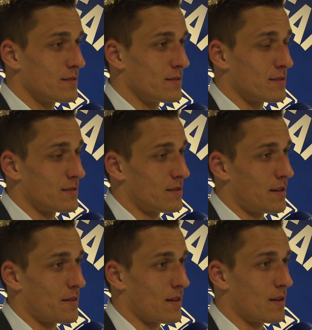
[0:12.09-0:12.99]
this is,
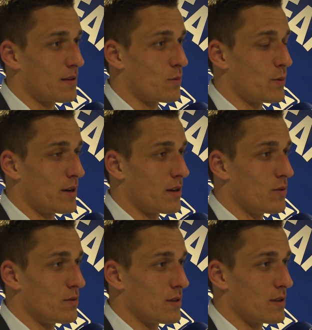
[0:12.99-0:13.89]
I think, a very
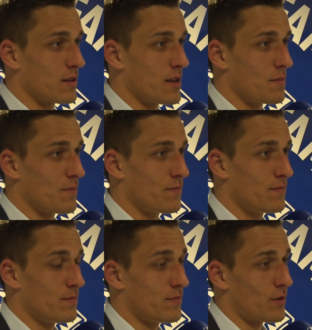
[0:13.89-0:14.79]
good game
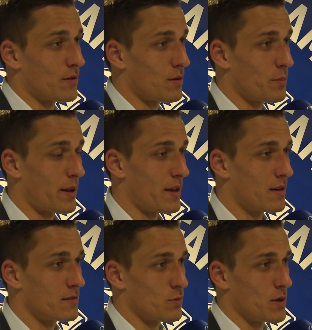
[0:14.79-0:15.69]
for all
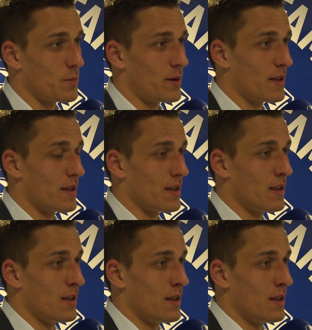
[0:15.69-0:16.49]
players. We play